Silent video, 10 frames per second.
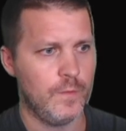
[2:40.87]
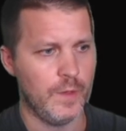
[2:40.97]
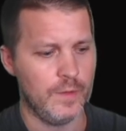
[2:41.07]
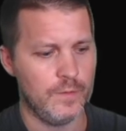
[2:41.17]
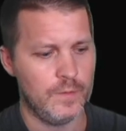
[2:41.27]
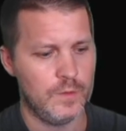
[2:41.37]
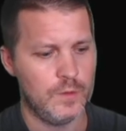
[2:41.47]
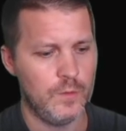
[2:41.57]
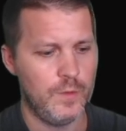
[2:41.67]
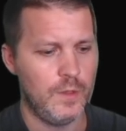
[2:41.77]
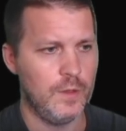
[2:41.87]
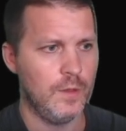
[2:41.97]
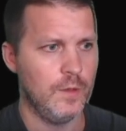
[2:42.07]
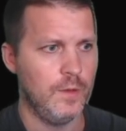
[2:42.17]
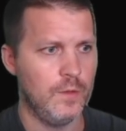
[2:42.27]
right so we're gonna
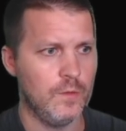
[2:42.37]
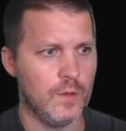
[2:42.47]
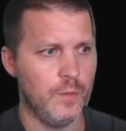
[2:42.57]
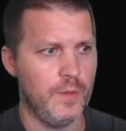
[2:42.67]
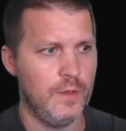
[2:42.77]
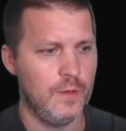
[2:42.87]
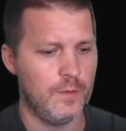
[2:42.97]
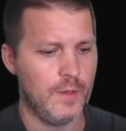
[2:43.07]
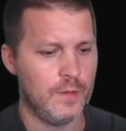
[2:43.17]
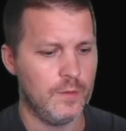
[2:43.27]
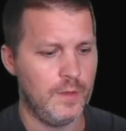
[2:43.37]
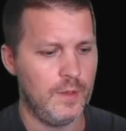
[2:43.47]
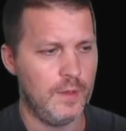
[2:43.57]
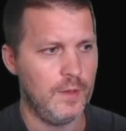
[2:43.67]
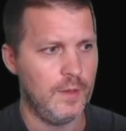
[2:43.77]
go into our bin
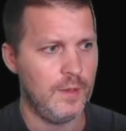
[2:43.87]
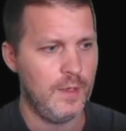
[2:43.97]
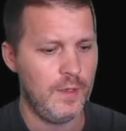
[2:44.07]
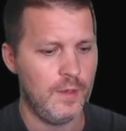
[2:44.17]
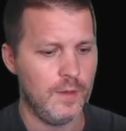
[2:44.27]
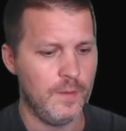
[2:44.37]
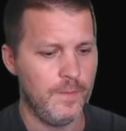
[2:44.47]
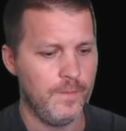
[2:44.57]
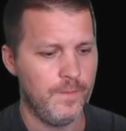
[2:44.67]
directory and here